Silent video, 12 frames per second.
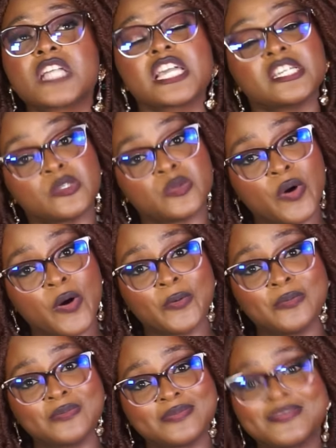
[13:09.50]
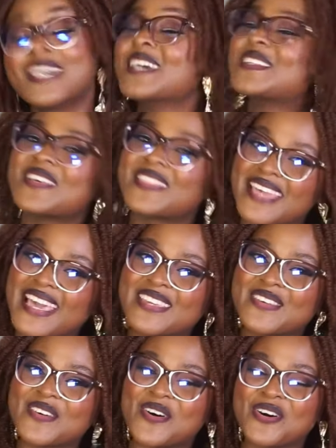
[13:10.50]
as well. So
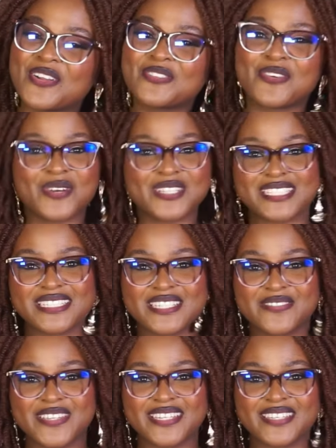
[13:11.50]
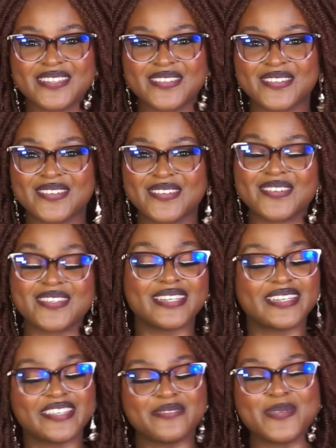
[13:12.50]
thank you all for watching this video.
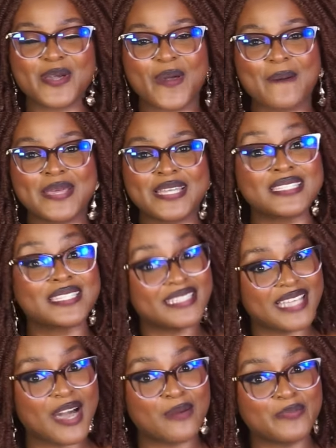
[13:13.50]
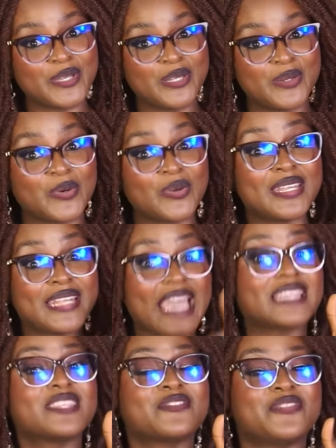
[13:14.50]
Leave me a comment down below.
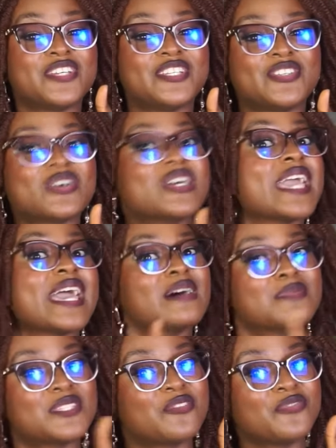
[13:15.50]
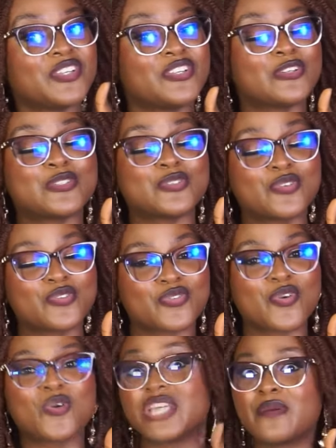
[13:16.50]
Like the video, it helps the video to
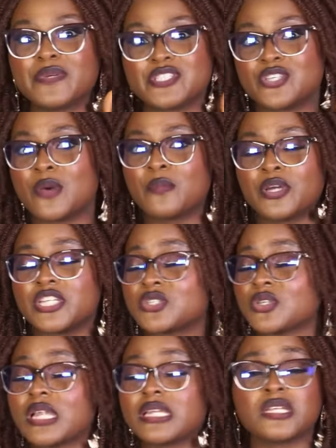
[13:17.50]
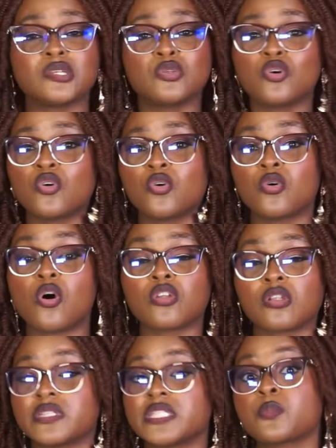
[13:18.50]
grow. Share with somebody so that they know
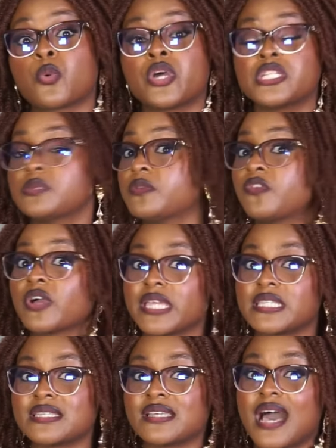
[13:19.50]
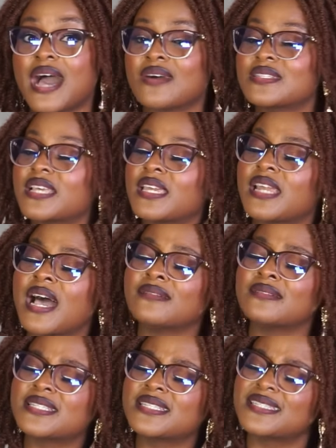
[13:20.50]
all of these points before getting a house. And
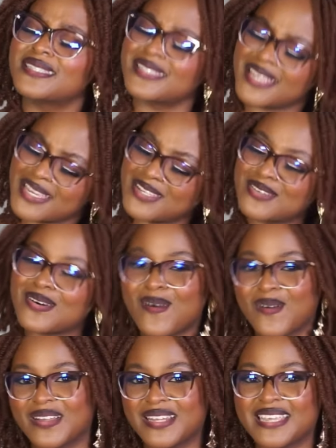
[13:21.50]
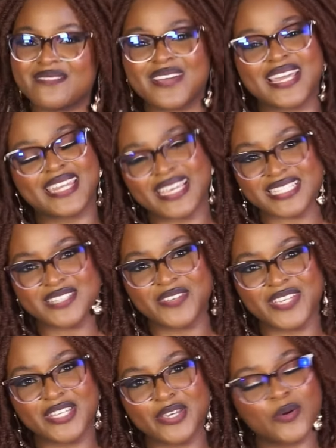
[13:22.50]
I will see you all in my next
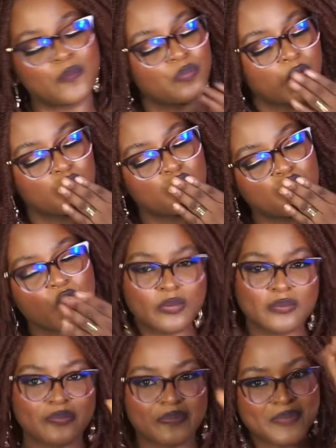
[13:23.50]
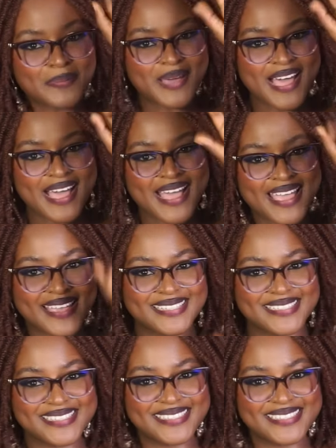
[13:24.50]
video. Bye-bye.